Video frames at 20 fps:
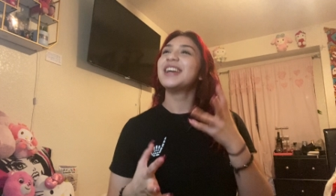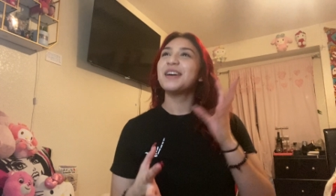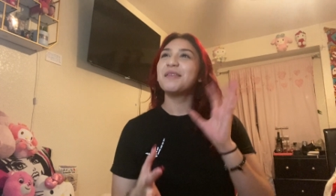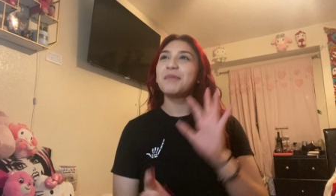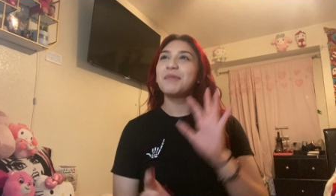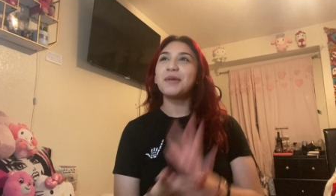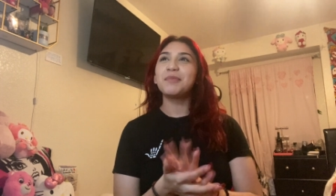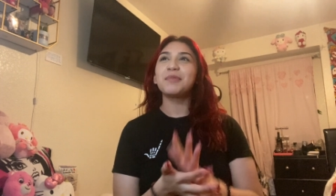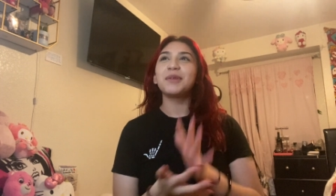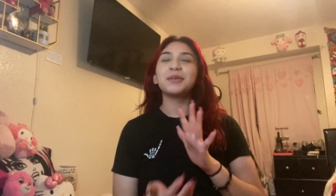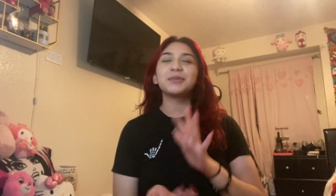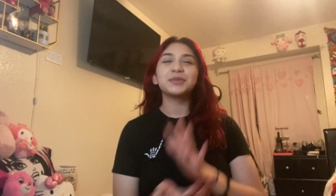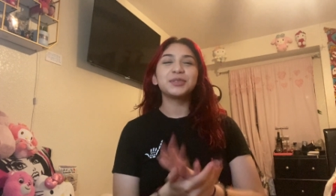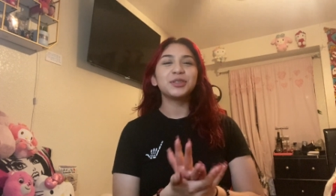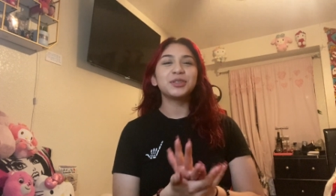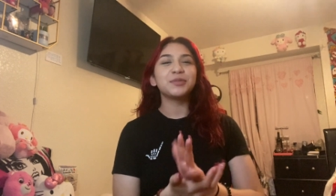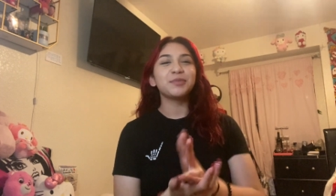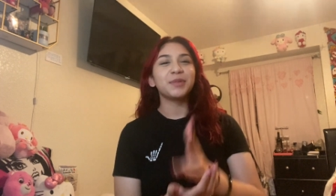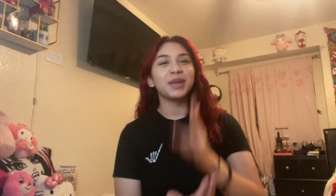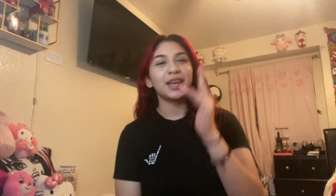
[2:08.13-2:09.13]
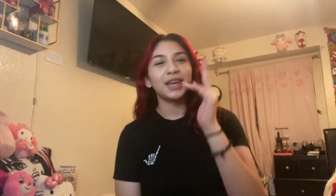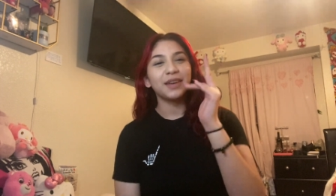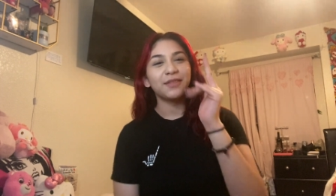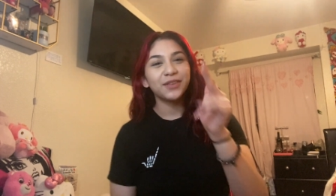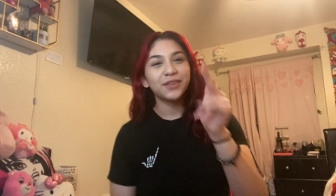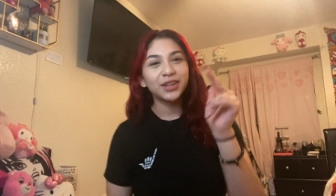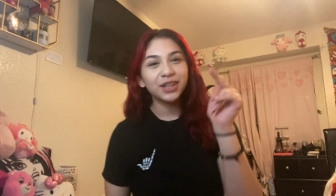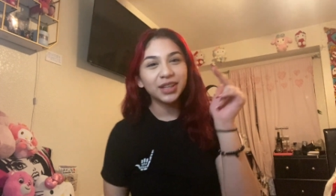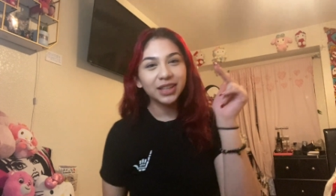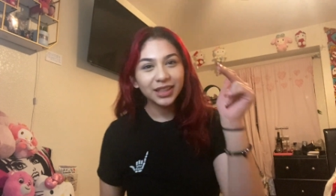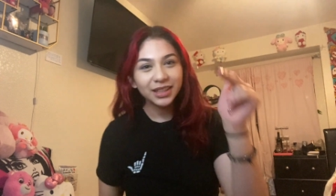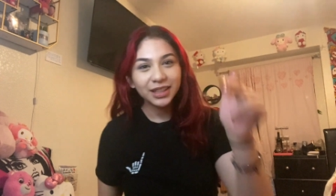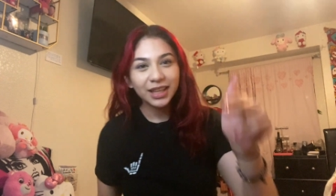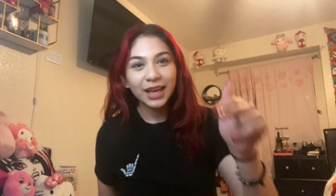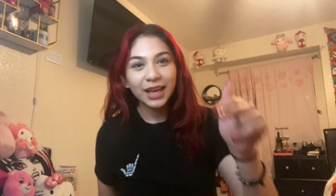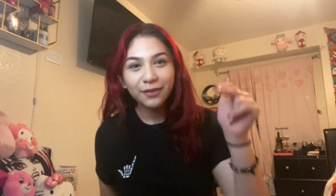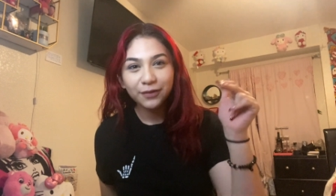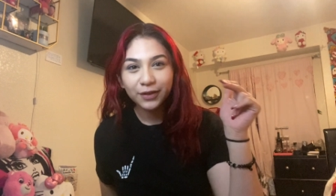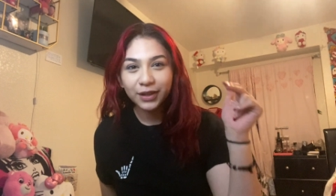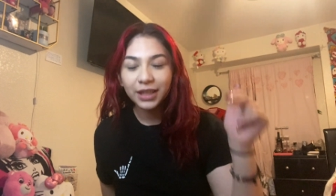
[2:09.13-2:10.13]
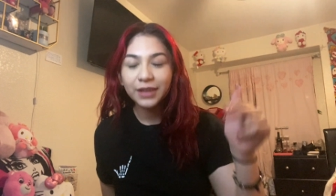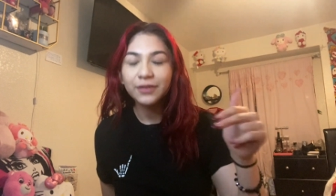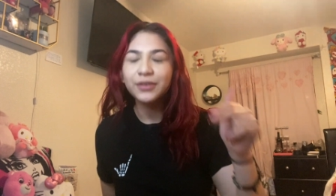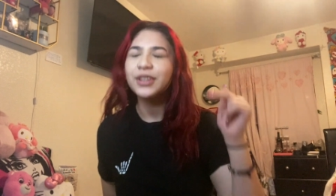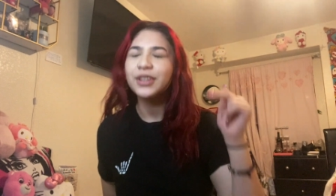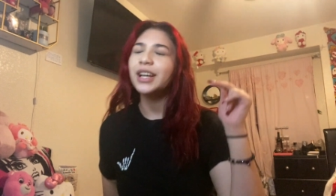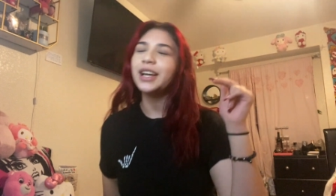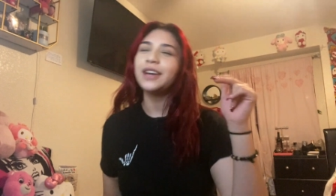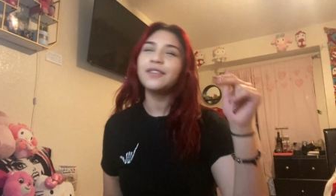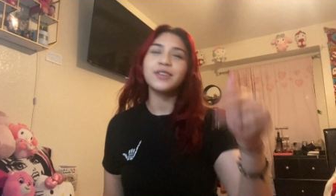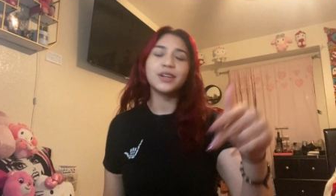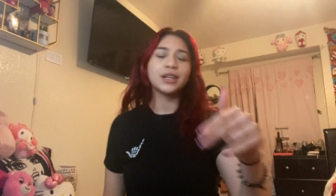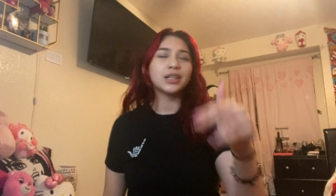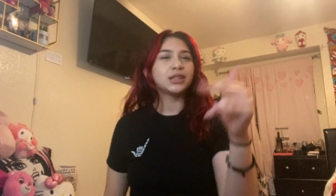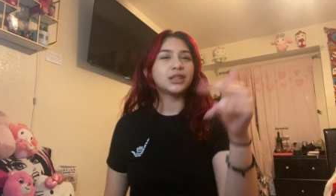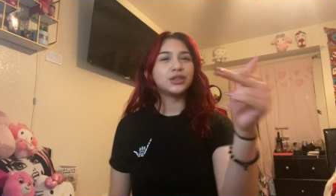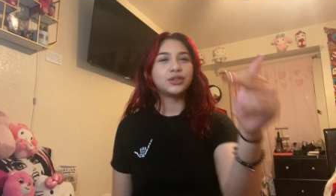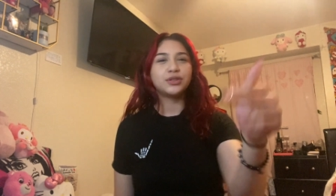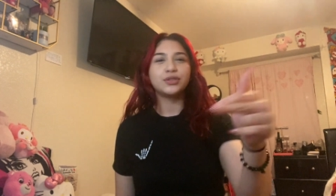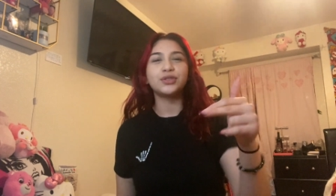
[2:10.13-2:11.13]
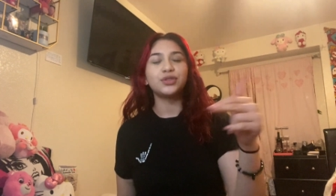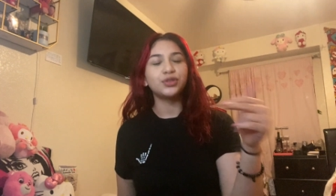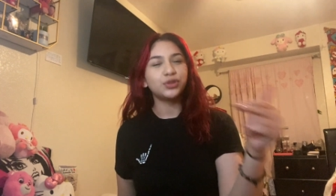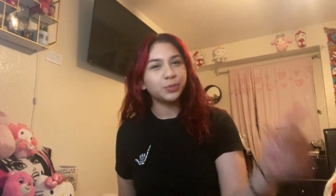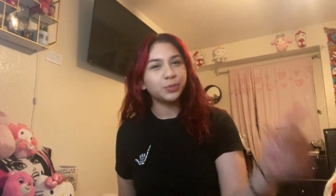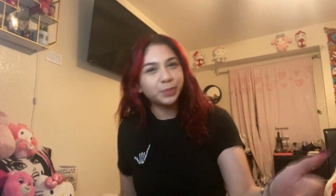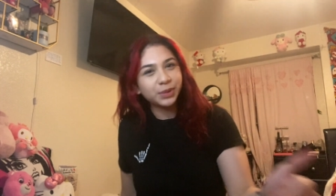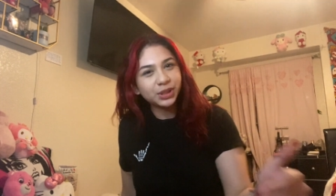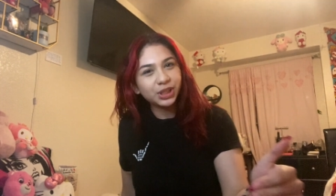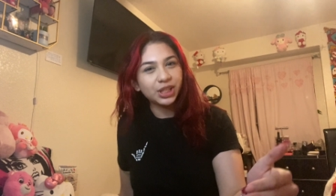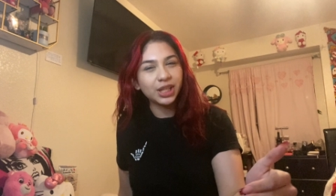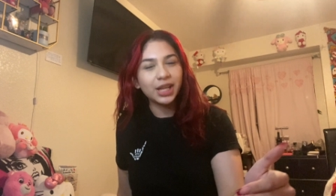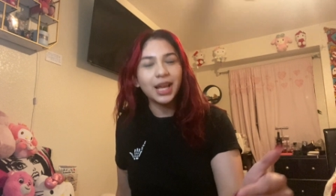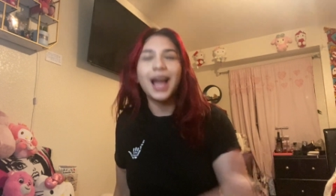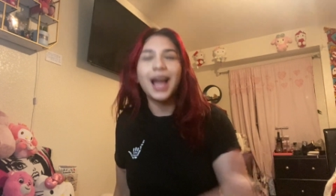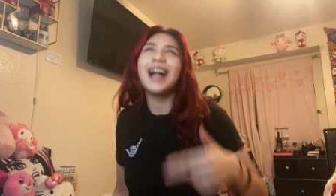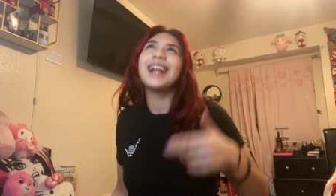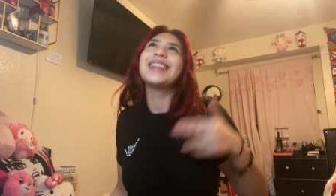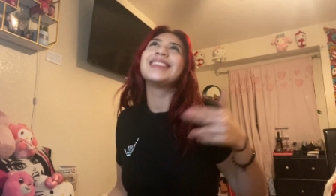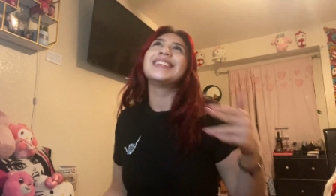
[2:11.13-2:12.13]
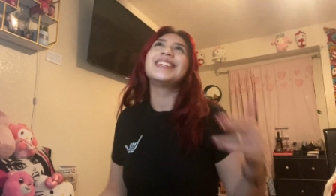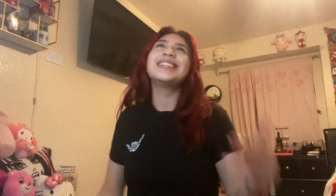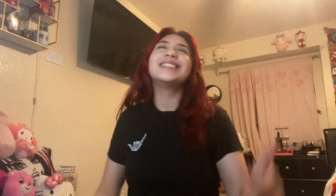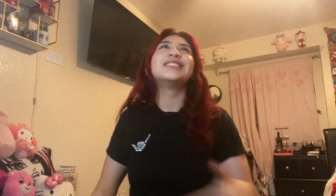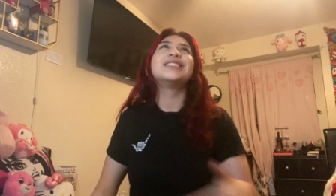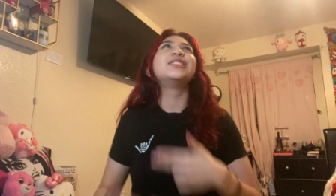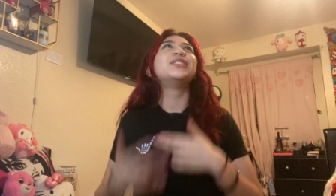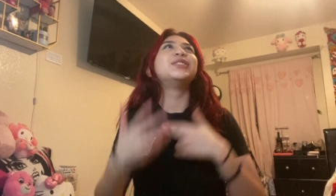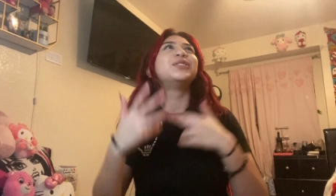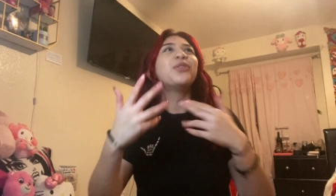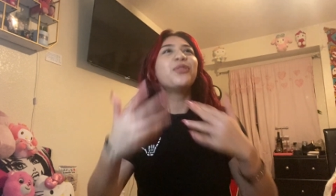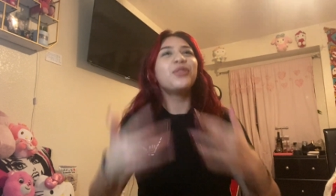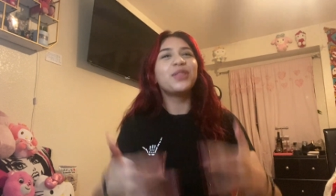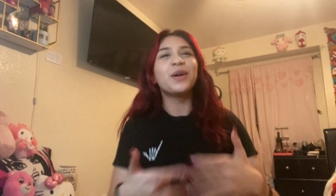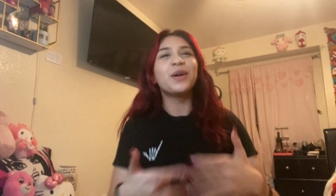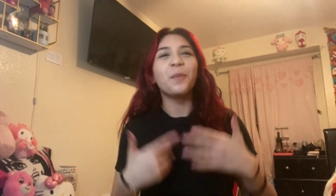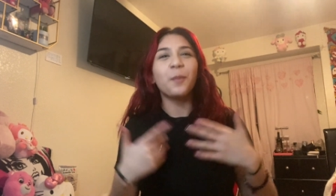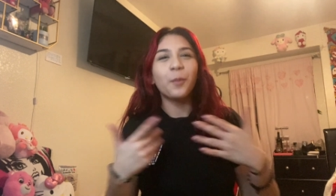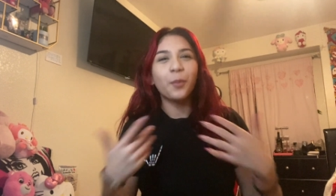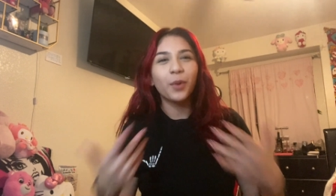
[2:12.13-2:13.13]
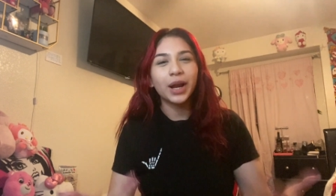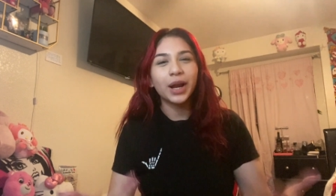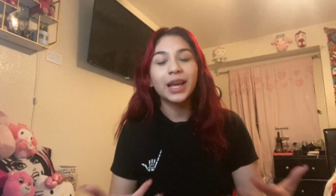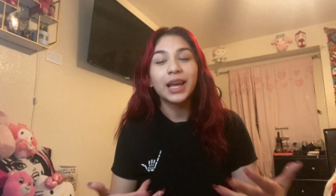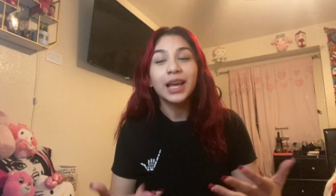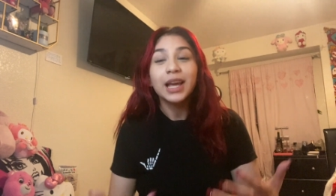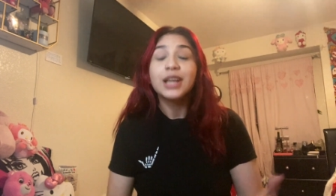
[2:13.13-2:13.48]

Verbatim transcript: my mom told me if you're gonna ever if you're ever gonna do stupid shit at least do them right